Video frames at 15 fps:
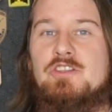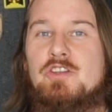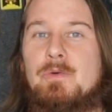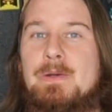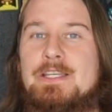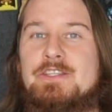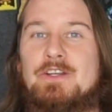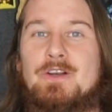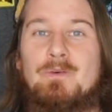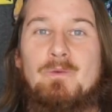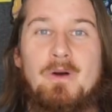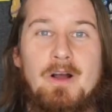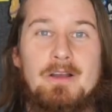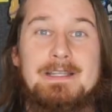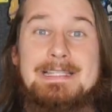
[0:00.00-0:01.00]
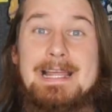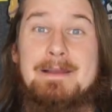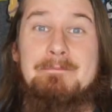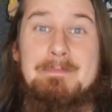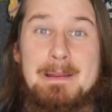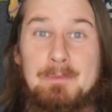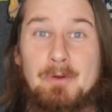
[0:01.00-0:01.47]
So we took a walk
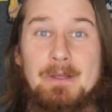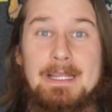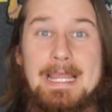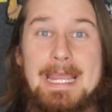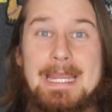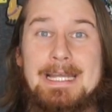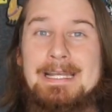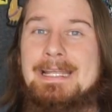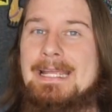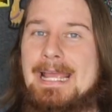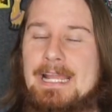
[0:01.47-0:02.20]
down memory lane